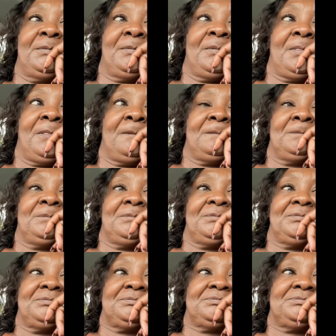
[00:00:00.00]
Come on
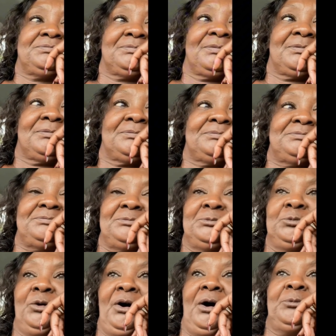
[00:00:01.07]
now, Judy.
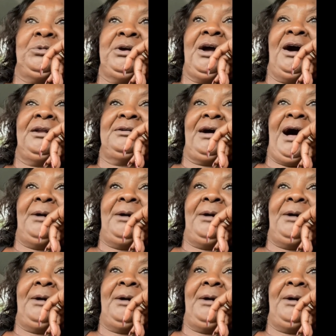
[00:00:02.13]
Well, we gonna.